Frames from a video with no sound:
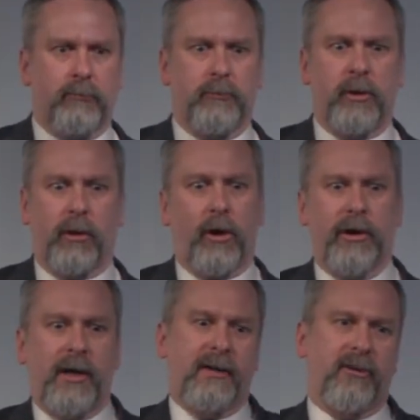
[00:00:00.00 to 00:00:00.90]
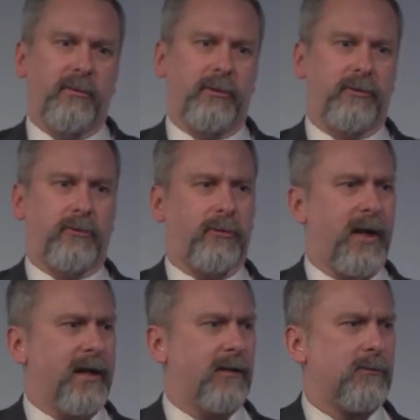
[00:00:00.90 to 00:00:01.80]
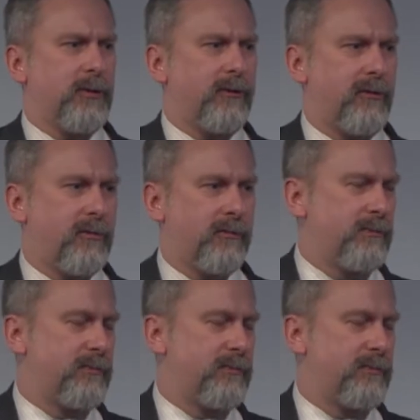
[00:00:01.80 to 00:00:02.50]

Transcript: The lawyer actually was great, which